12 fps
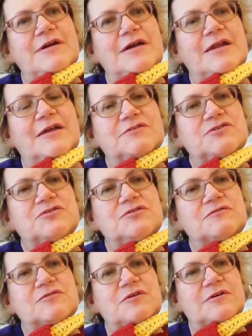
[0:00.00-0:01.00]
and I should
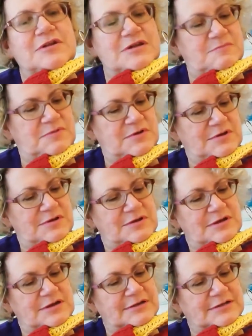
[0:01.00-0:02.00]
have gone up
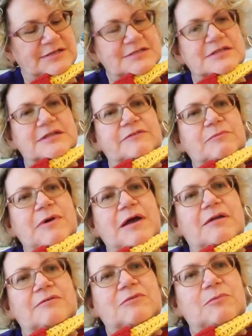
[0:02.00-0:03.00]
at least another
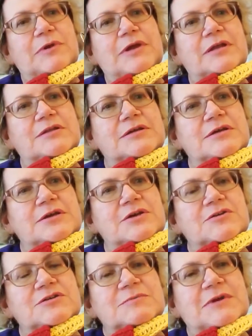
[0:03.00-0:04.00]
pattern repeat
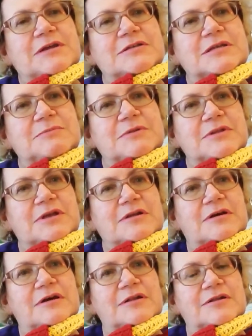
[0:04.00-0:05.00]
to make a deeper
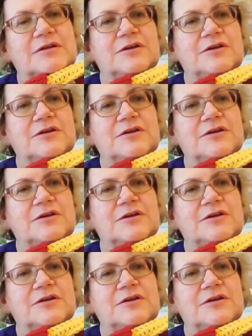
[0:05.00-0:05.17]
neckline.